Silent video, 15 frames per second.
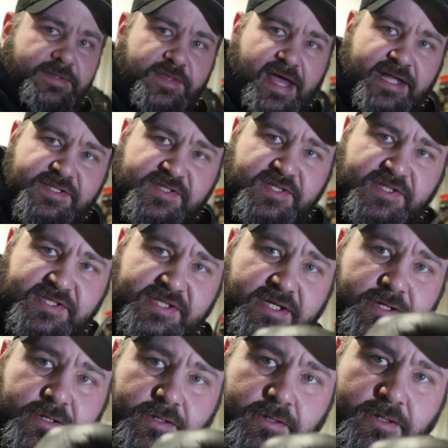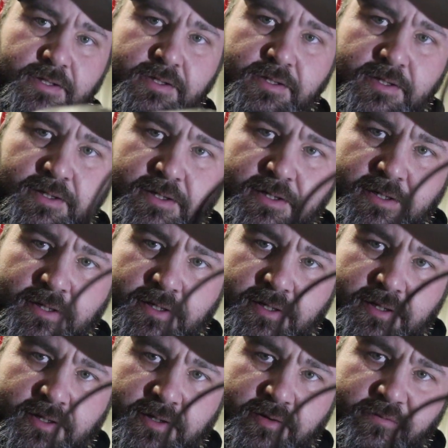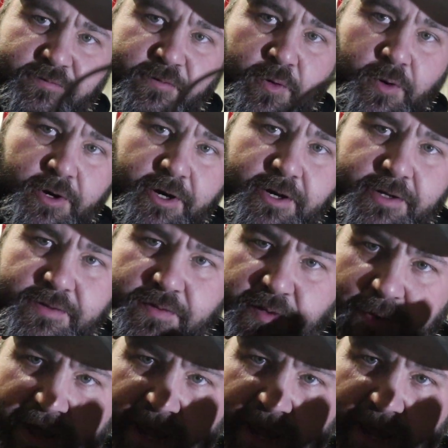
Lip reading: That's the seal for the